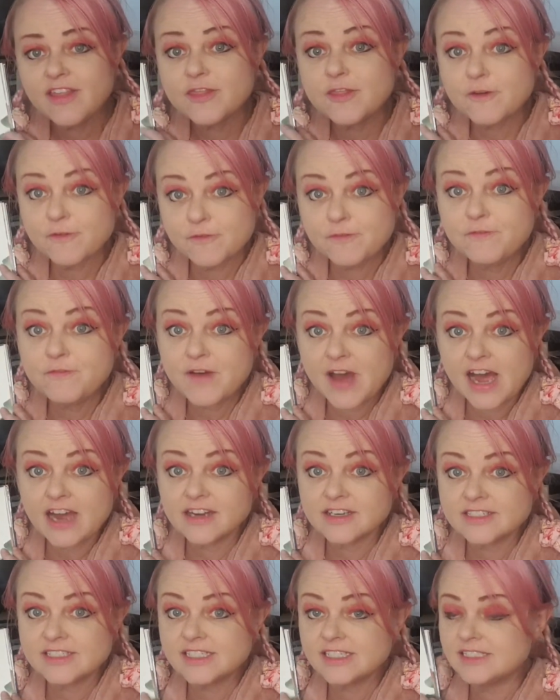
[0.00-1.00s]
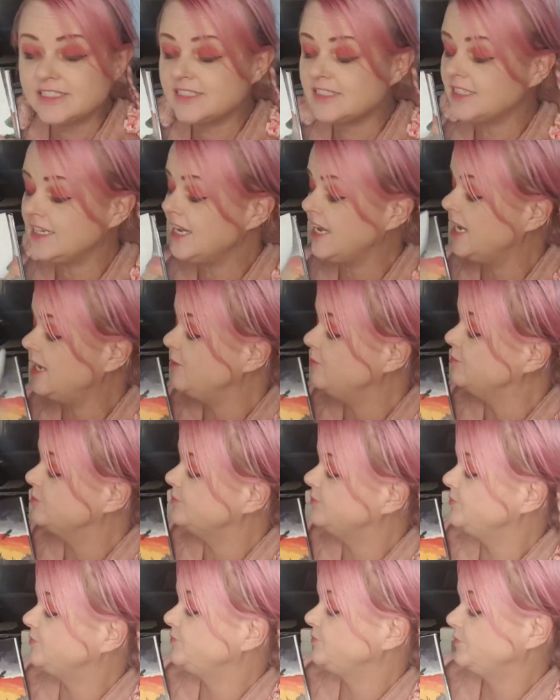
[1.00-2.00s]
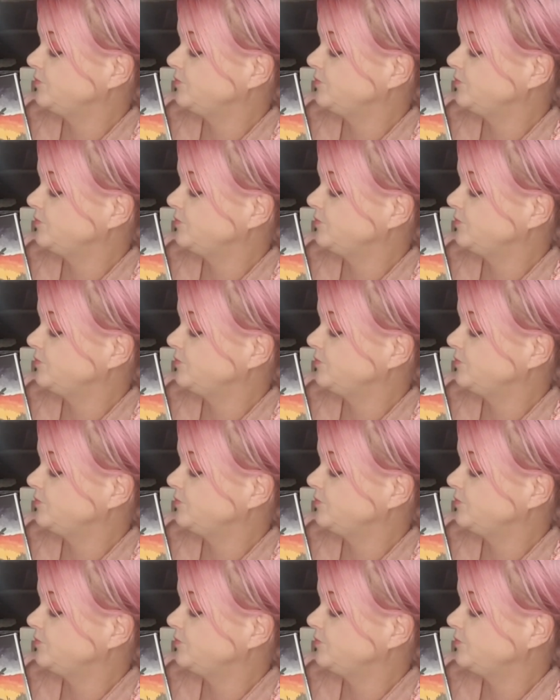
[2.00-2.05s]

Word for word: The fuck to sleep.